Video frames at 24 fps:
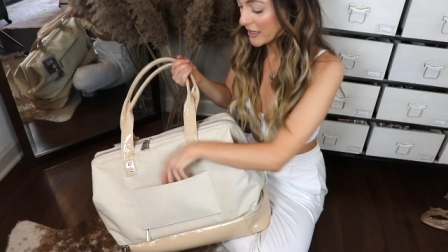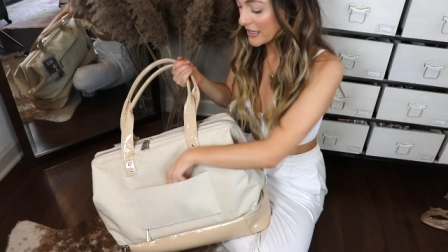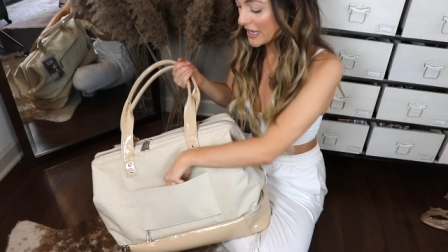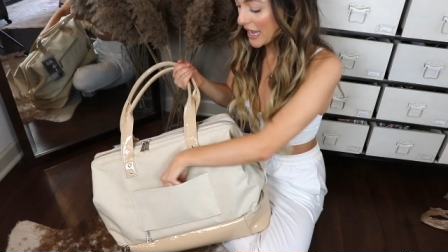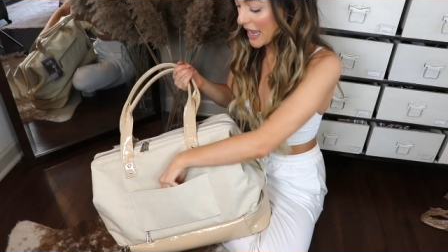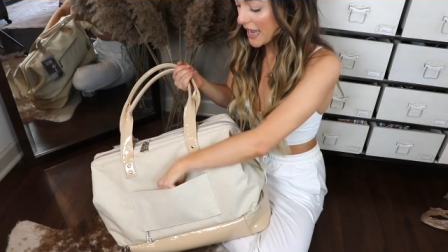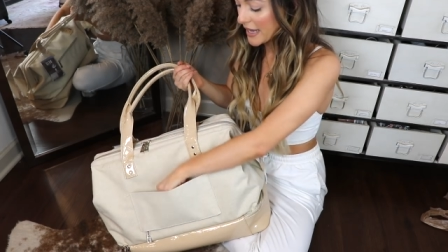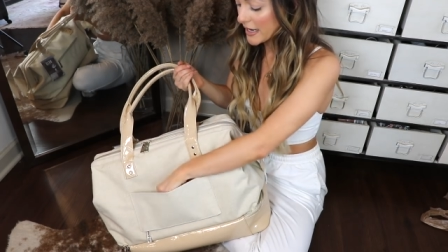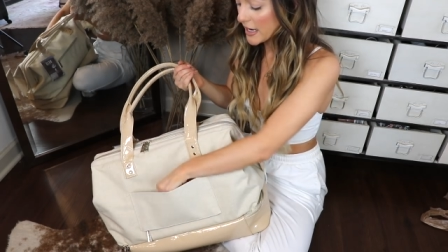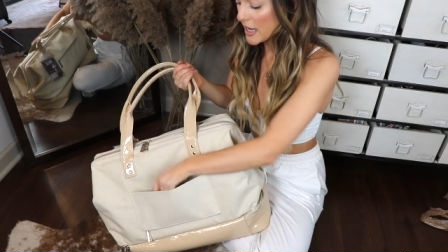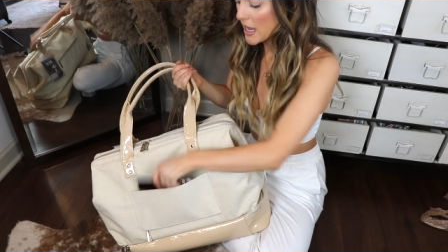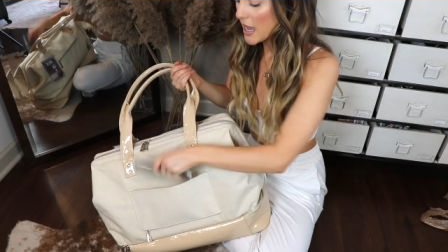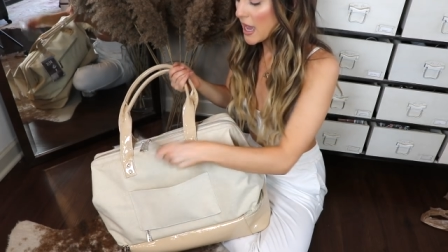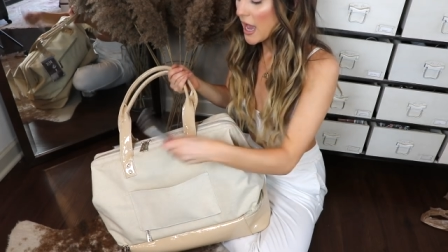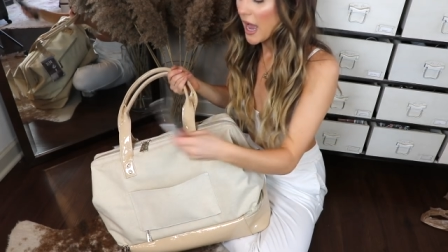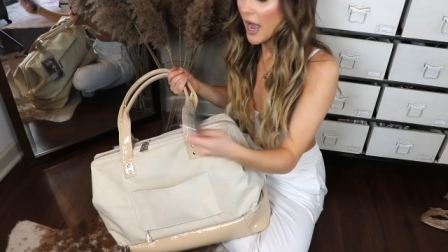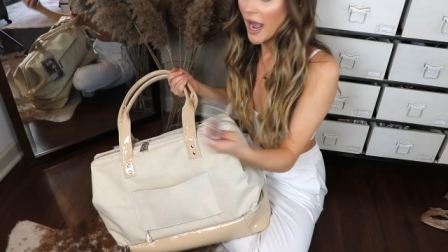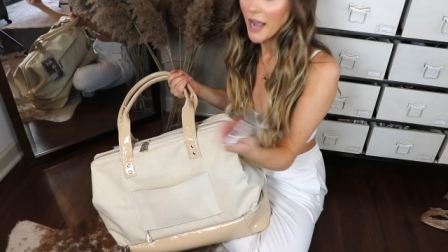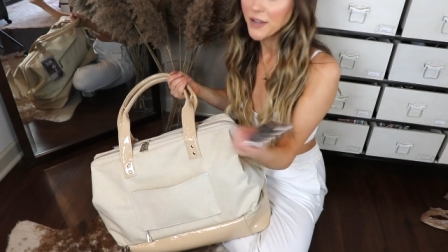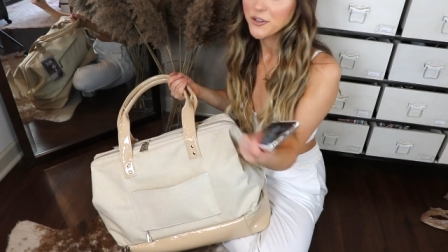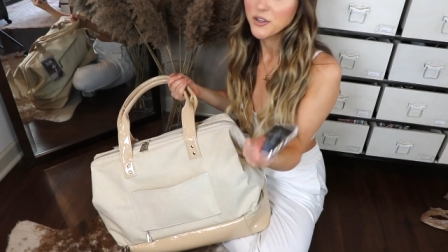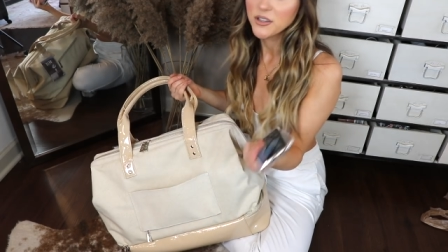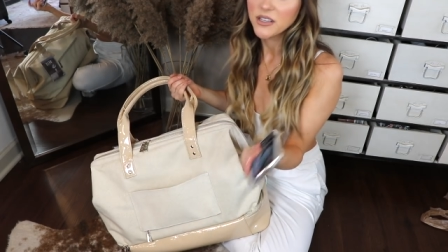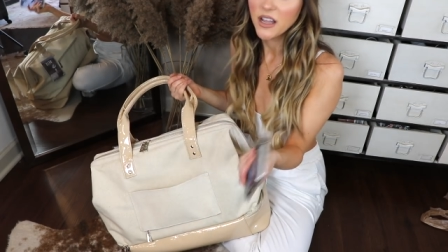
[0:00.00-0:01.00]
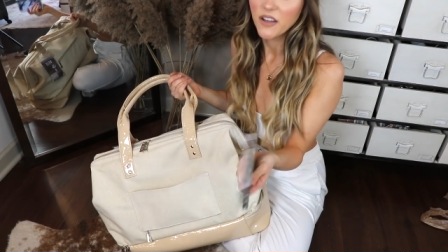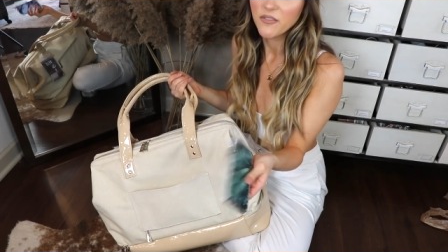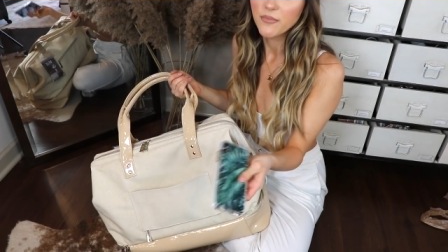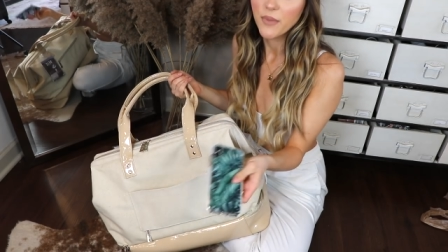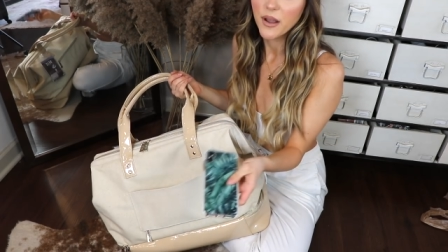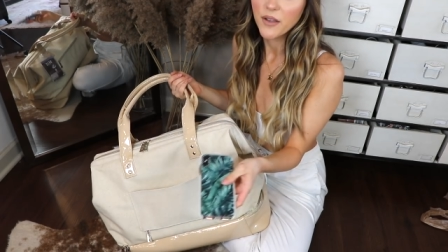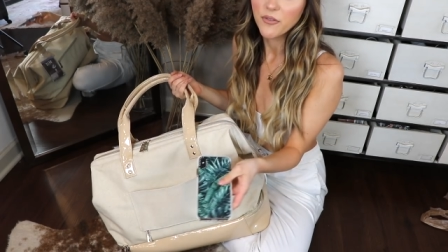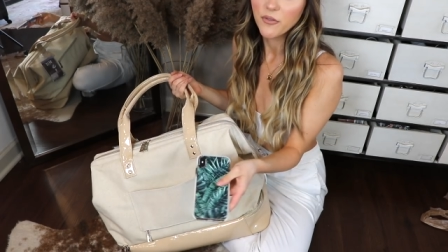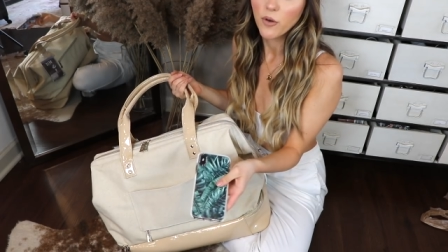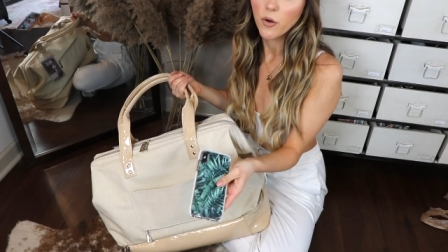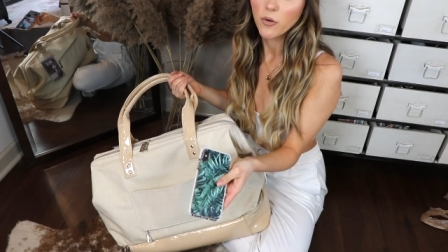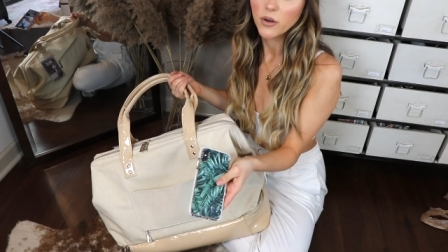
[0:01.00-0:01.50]
Again, I just have
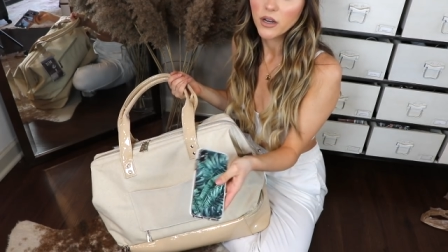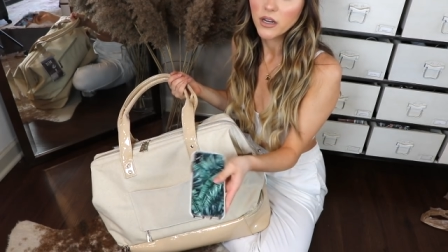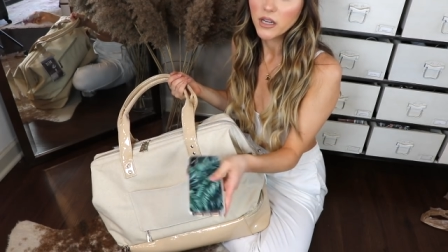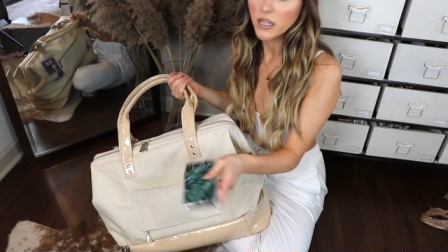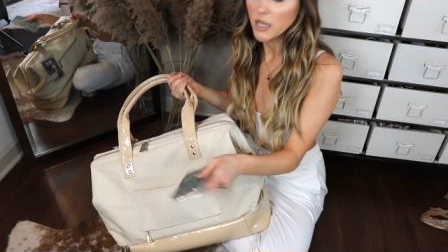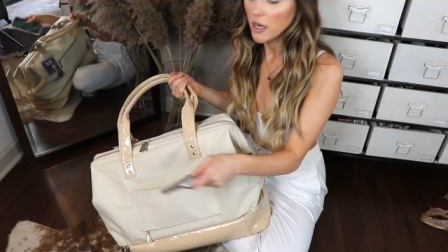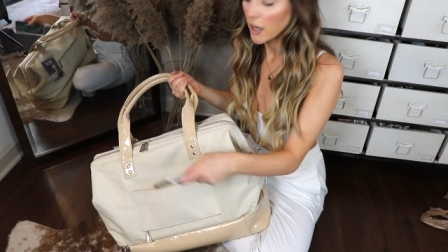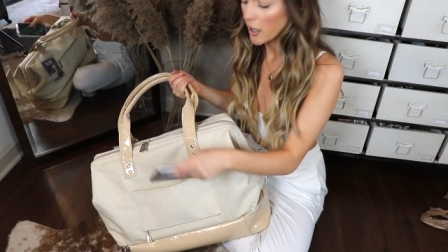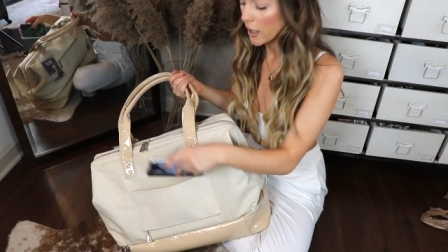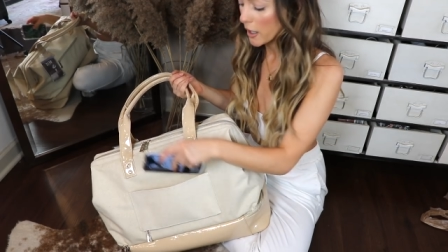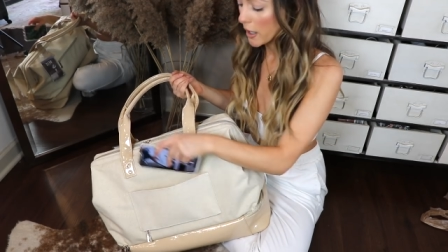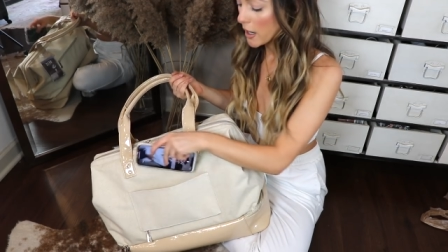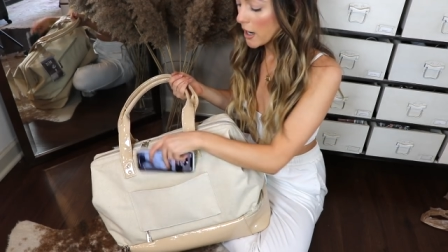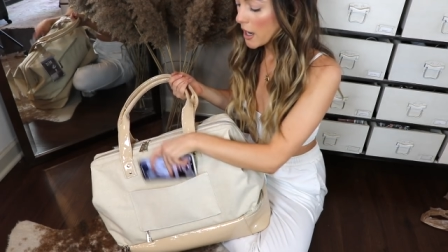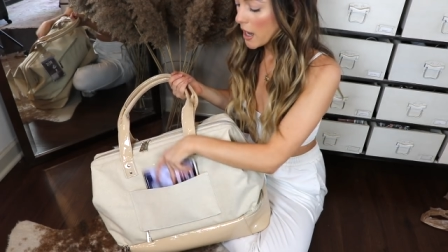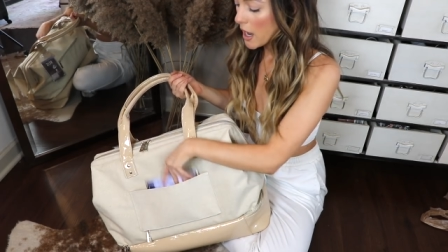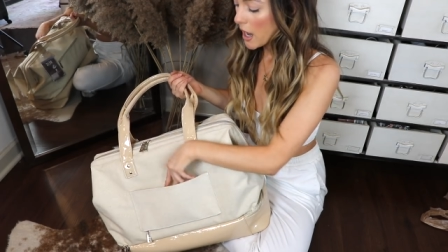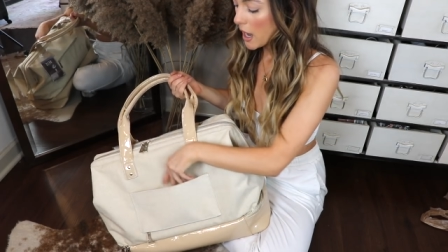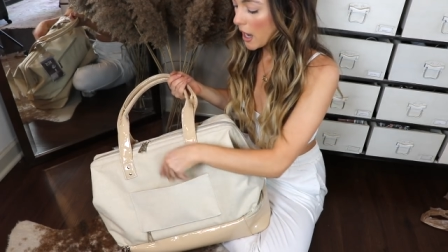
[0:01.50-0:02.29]
my phone in here,